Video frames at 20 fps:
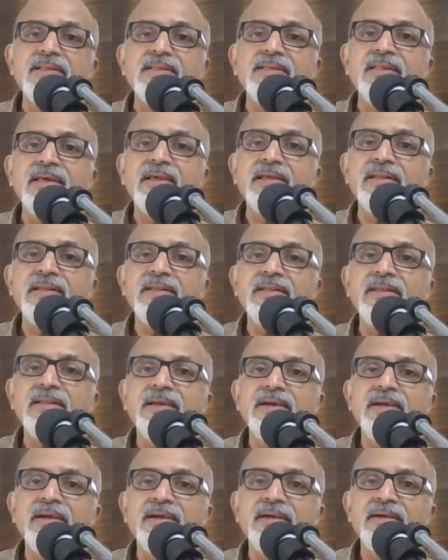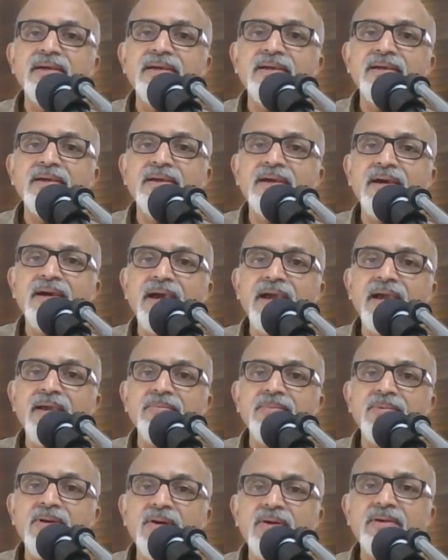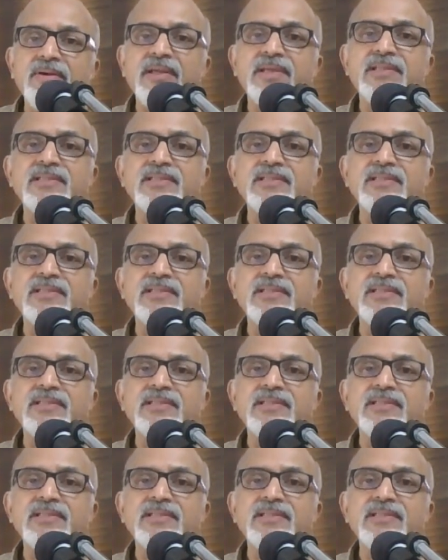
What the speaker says: then I'm not